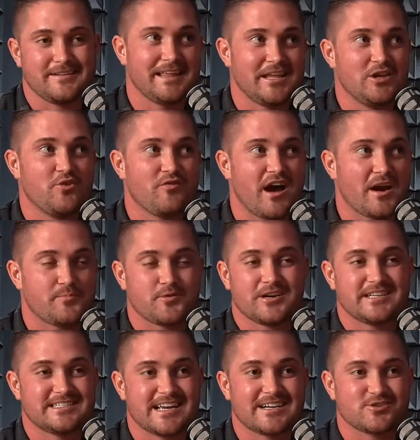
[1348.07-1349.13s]
You got a pretty
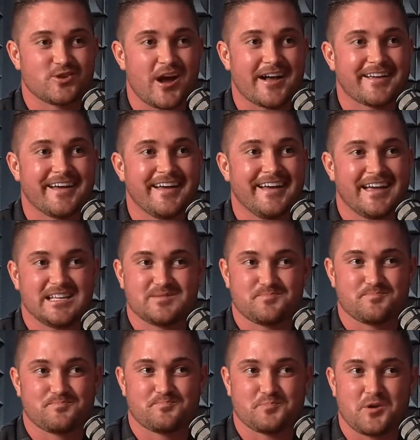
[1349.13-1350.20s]
sick truck.
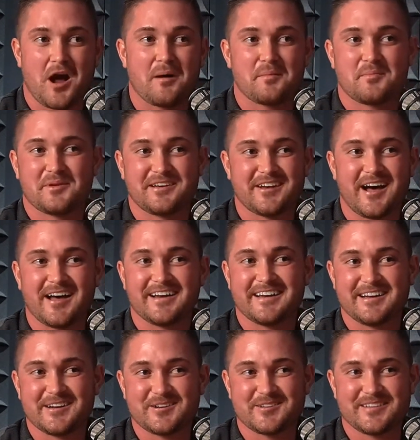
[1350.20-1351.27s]
Probably not
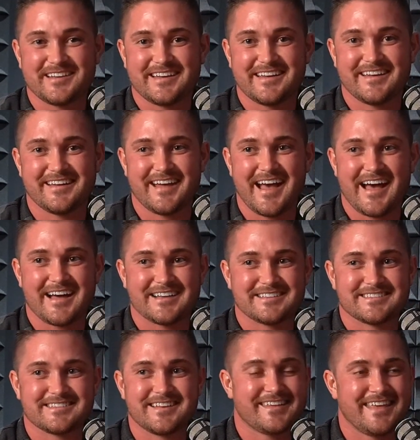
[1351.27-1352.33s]
nearly
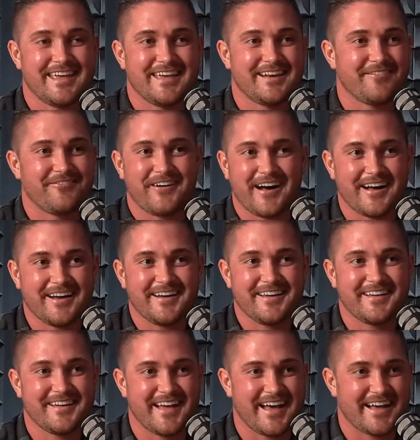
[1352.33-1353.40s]
as kidified
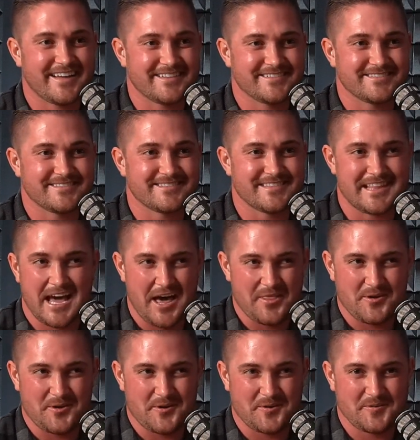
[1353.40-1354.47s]
as the
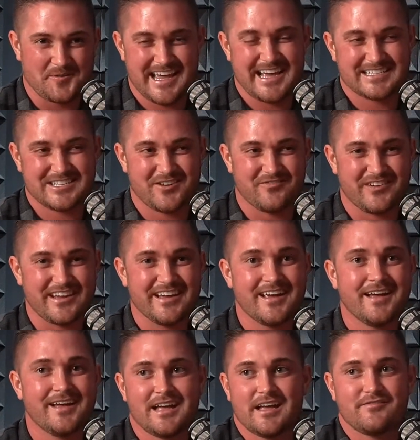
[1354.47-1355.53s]
other SUV.
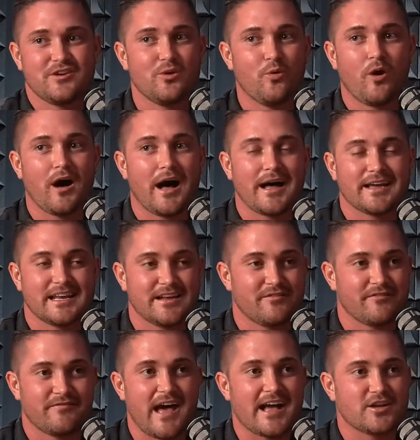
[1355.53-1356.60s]
If you want, I could
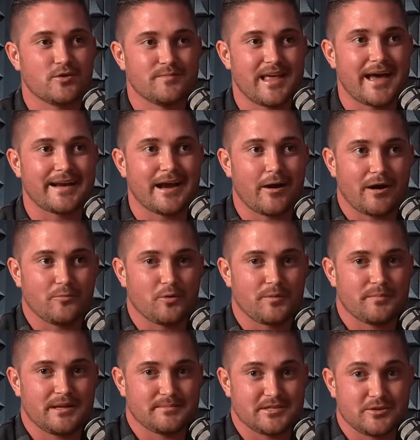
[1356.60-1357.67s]
even vacuum that out. I
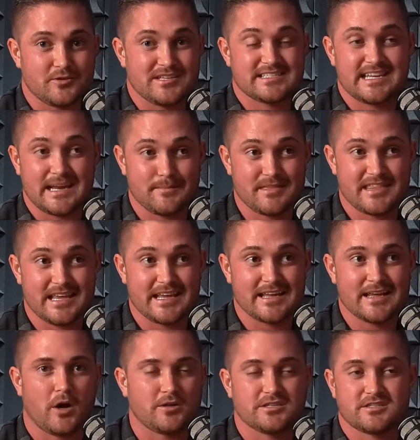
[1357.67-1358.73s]
wouldn't be able to do the same
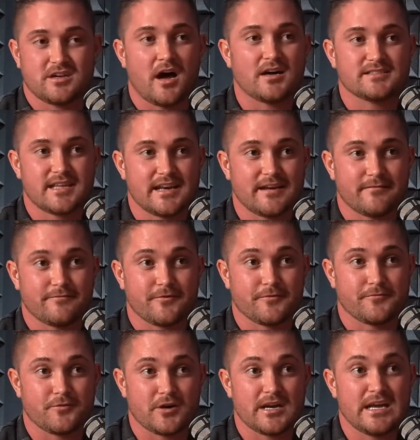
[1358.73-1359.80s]
thing. I'll just toss that in for
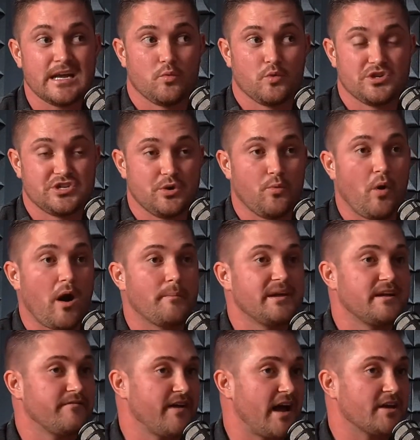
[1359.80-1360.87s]
free. Would you want me
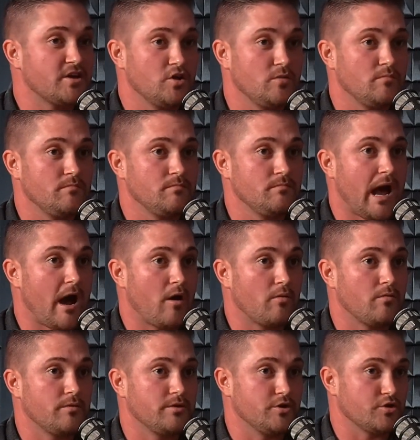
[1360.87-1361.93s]
to vacuum
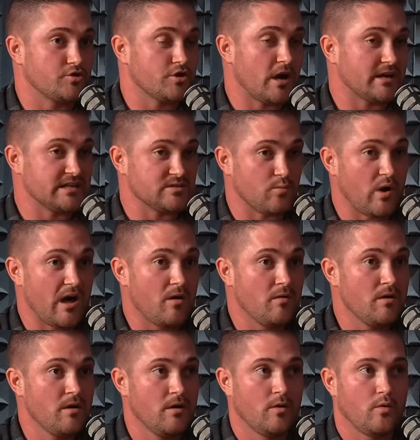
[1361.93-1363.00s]
out your truck as
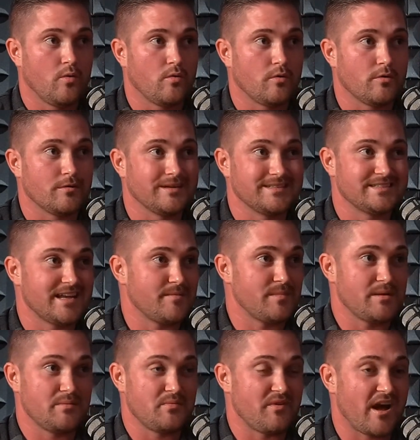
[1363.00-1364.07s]
well? Or instead of
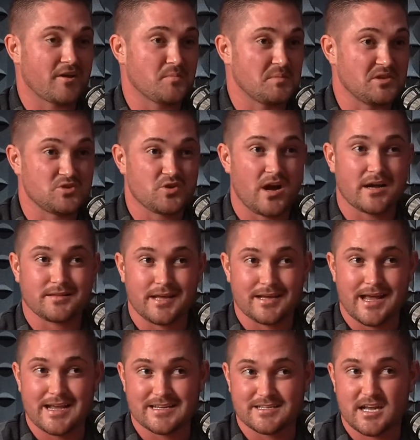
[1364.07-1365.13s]
maybe vacuuming the truck, I
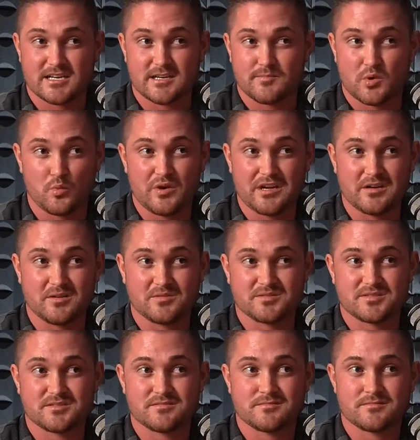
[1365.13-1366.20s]
can touch up the
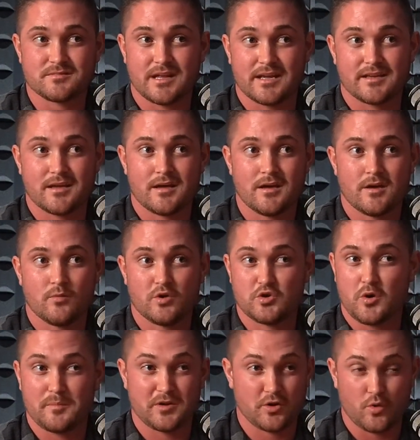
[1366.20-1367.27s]
wheels? Would you
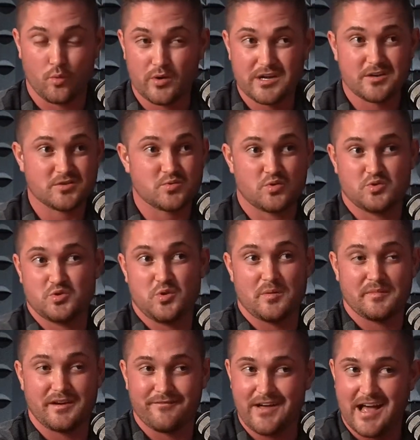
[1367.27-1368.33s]
want me to do the wheels? Would you want
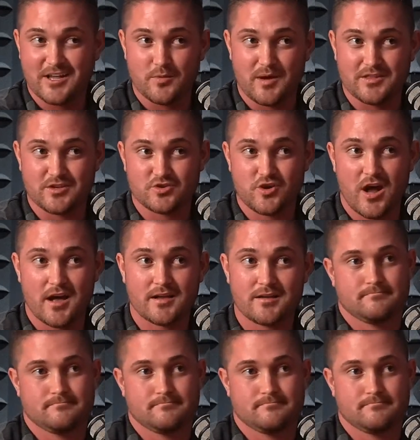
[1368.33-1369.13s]
me to vacuum out the truck?